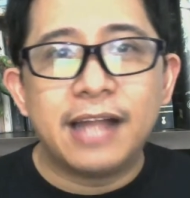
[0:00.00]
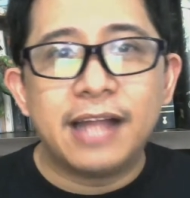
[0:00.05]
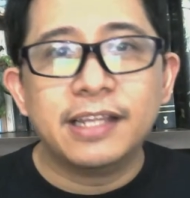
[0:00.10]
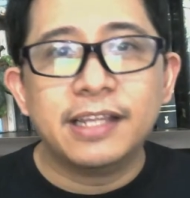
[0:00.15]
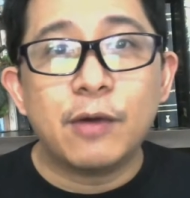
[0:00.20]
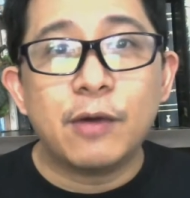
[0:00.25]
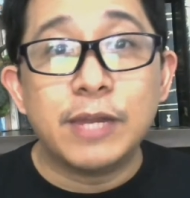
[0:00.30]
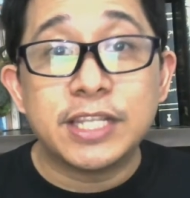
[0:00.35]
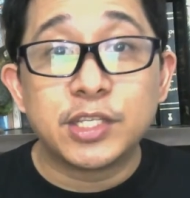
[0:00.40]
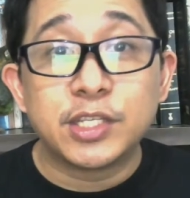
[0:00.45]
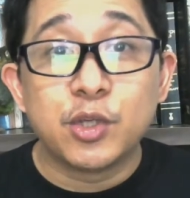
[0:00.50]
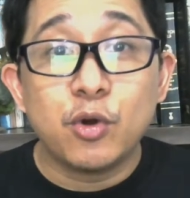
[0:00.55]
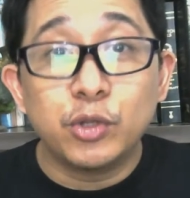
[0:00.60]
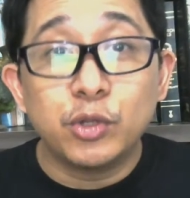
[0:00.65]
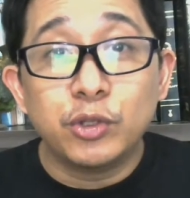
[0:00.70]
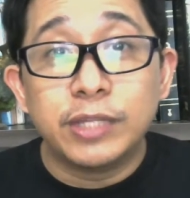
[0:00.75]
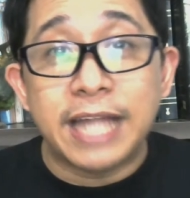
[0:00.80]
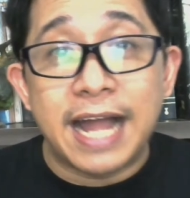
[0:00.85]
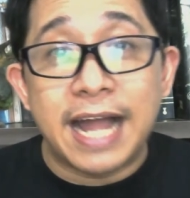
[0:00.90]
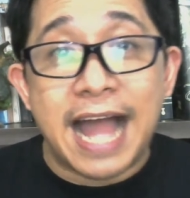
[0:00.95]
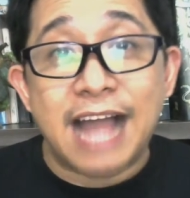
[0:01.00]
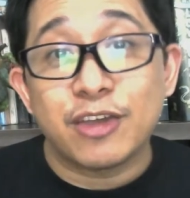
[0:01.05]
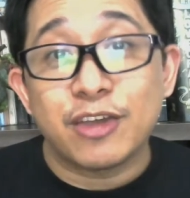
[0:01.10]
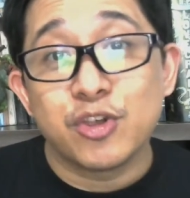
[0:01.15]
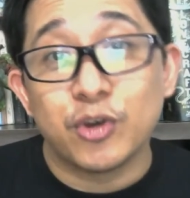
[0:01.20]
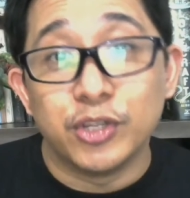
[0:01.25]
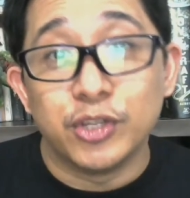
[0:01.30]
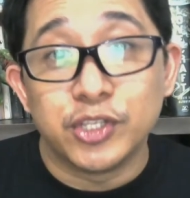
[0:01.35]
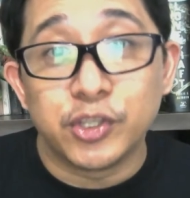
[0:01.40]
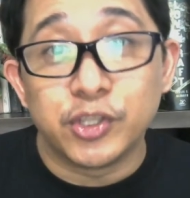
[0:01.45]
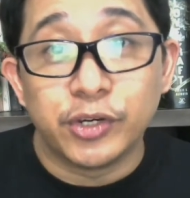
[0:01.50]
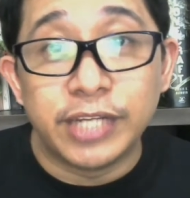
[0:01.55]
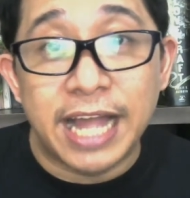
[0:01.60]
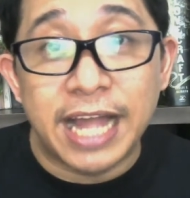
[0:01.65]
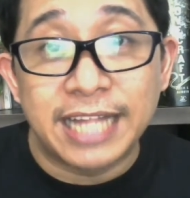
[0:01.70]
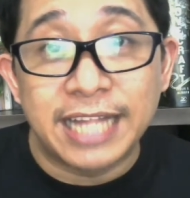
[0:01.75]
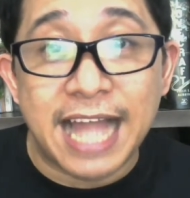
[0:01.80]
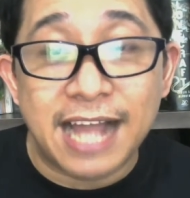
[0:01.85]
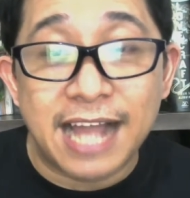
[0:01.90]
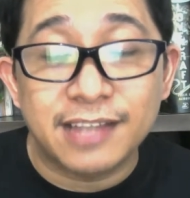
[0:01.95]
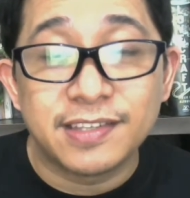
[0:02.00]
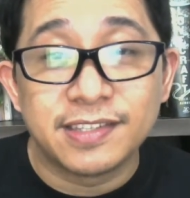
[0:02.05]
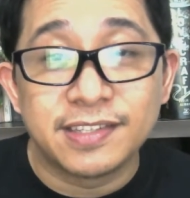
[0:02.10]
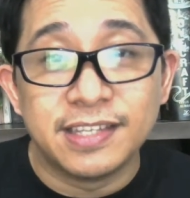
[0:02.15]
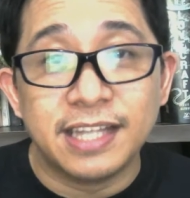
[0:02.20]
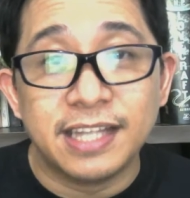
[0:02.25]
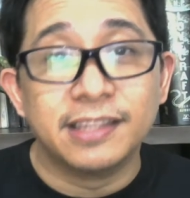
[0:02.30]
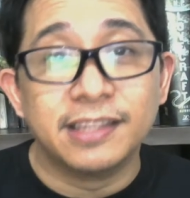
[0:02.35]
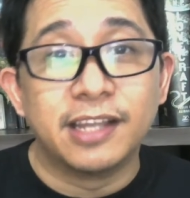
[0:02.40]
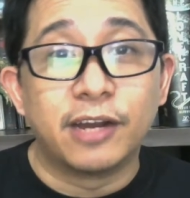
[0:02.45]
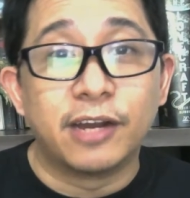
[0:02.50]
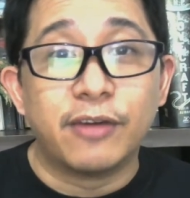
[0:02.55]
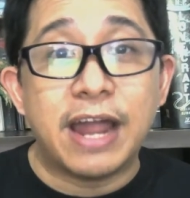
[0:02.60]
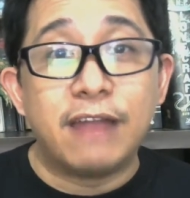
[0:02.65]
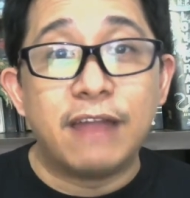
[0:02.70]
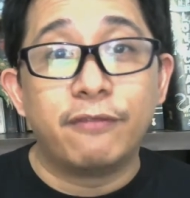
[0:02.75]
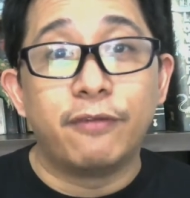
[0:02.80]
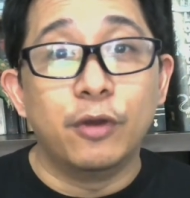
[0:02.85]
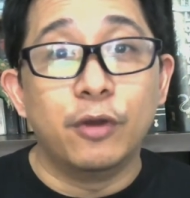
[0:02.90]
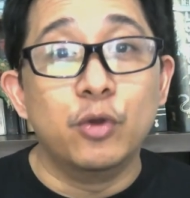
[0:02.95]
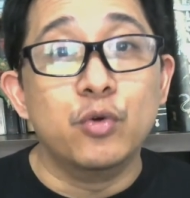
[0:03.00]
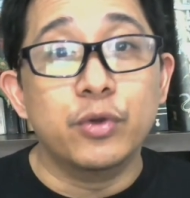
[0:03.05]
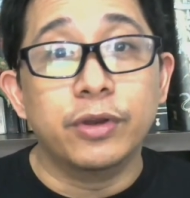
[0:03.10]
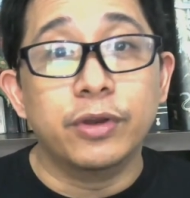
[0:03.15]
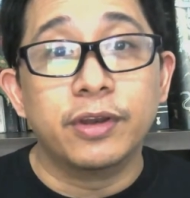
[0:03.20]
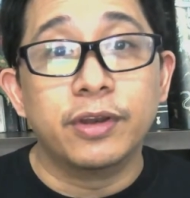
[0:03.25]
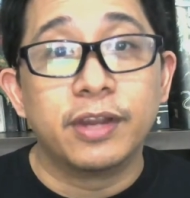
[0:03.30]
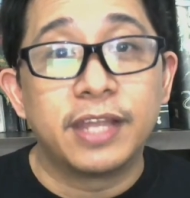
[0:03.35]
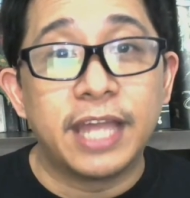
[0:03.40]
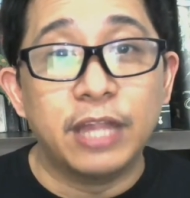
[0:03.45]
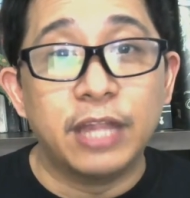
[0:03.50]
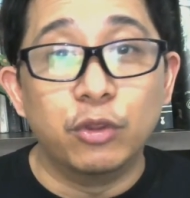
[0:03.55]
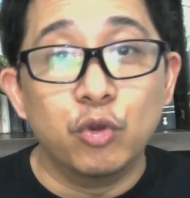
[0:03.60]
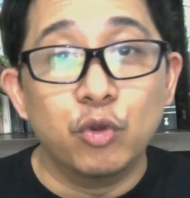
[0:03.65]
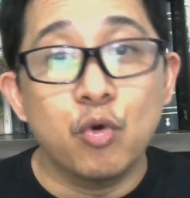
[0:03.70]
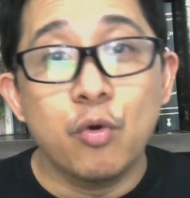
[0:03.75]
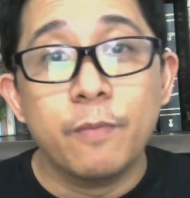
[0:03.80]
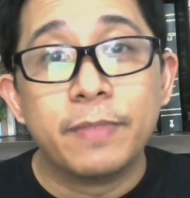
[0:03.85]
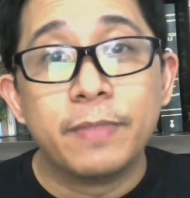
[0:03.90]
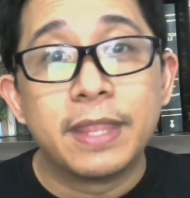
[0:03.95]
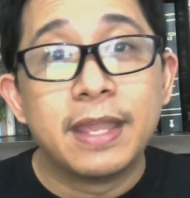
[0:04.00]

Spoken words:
Now let's go to the actions or the attacks that the Granfalloon can do.